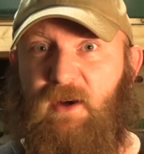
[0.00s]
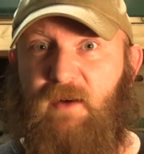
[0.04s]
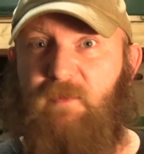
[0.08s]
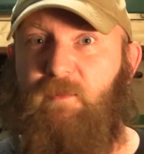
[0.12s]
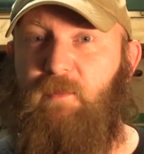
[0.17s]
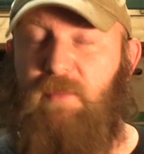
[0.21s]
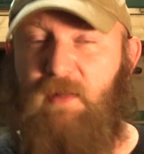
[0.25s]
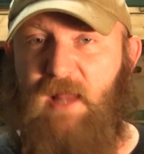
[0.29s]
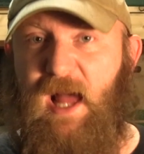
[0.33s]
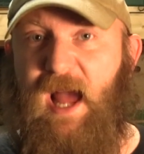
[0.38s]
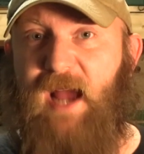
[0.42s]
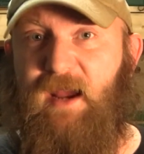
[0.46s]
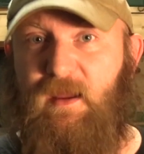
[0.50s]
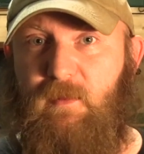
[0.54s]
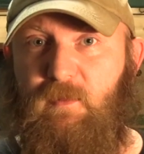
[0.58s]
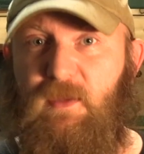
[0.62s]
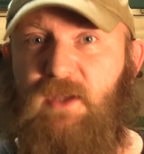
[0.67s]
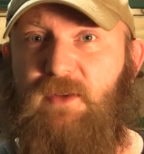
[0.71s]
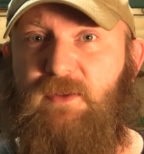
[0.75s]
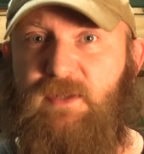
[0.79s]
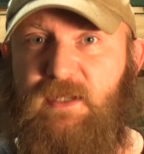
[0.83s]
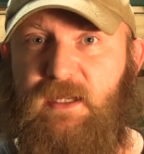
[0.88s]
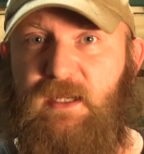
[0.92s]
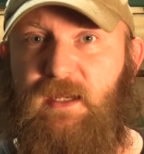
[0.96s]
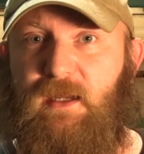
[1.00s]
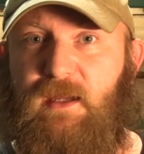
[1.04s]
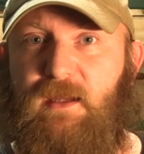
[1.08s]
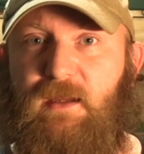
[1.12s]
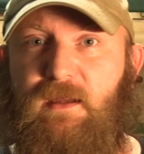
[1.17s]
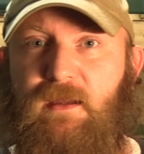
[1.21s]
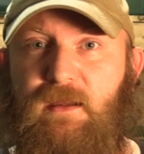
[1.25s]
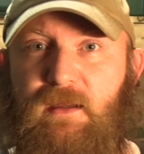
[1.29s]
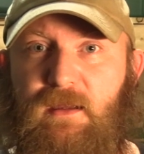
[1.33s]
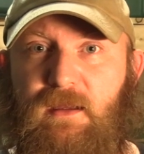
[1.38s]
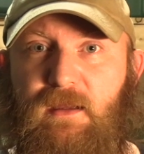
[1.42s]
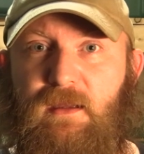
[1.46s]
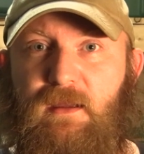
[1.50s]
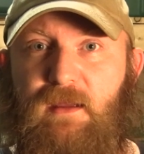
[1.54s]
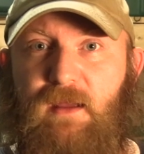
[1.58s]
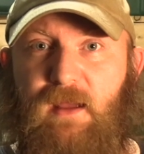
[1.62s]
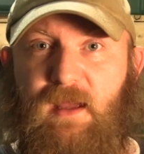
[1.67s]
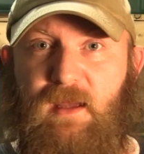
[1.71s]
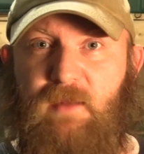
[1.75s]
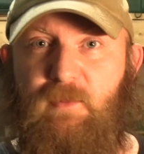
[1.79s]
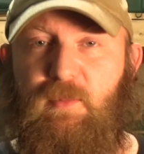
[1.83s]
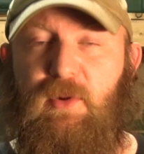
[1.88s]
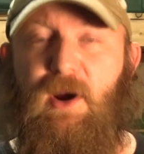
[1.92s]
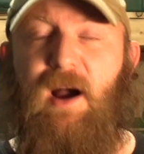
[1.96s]
off black music
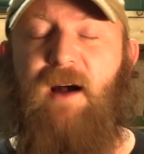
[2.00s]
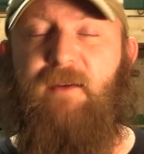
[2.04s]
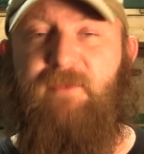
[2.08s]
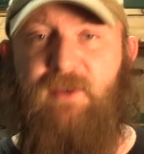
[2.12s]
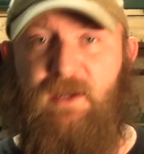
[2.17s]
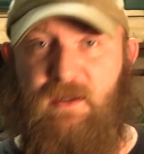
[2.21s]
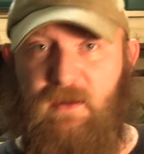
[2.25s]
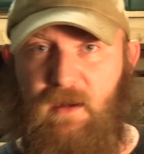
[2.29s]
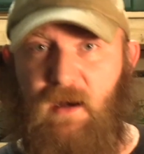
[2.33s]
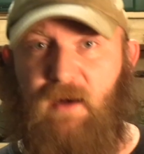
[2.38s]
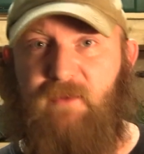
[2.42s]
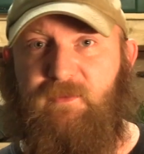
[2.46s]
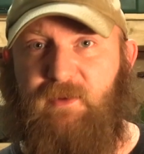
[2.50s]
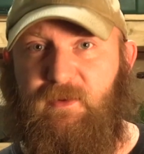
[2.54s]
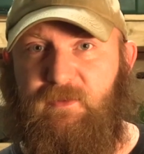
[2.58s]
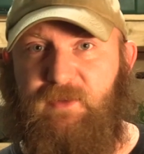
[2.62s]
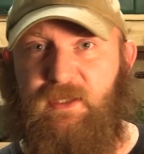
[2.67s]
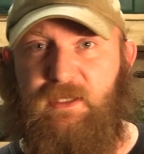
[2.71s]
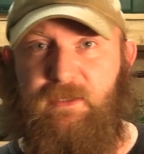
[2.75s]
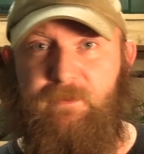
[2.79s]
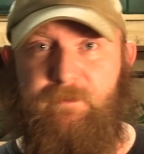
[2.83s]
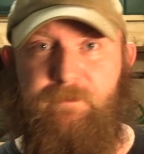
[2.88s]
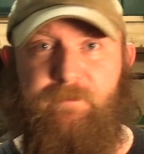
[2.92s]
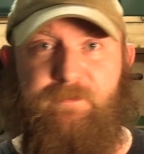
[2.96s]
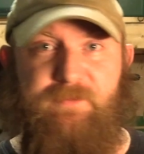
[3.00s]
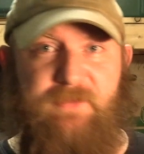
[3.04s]
and profited off of it.